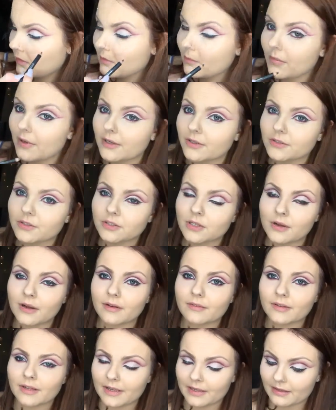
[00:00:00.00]
But I just don't
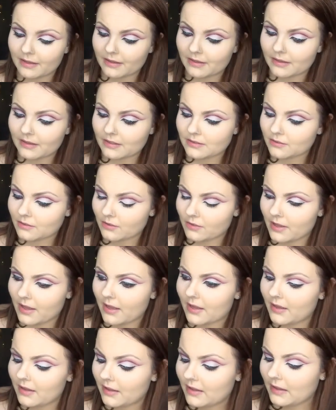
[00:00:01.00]
have an eyeliner this colour.
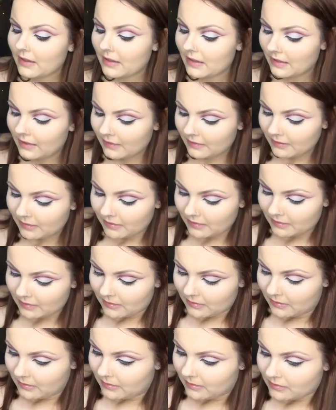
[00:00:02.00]

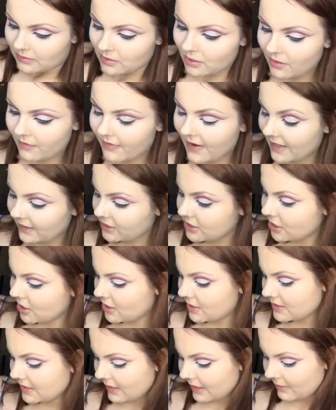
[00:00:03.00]
So I've had to
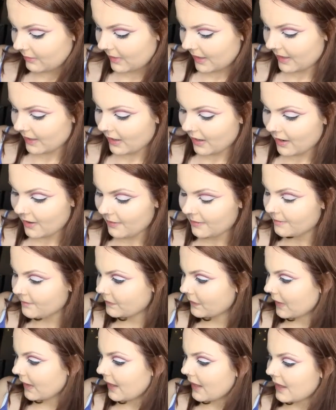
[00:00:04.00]
use a lip liner.
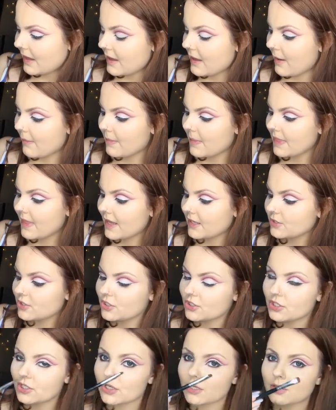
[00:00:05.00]
Then
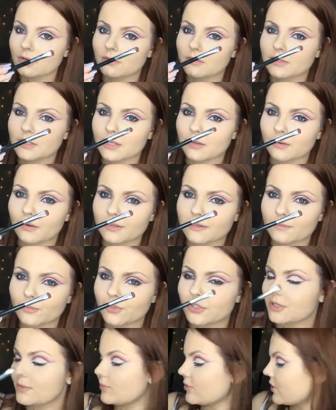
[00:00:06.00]
just use a
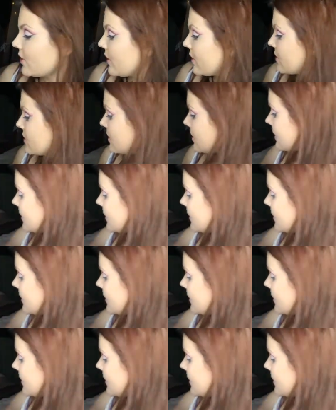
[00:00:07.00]
smudgy brush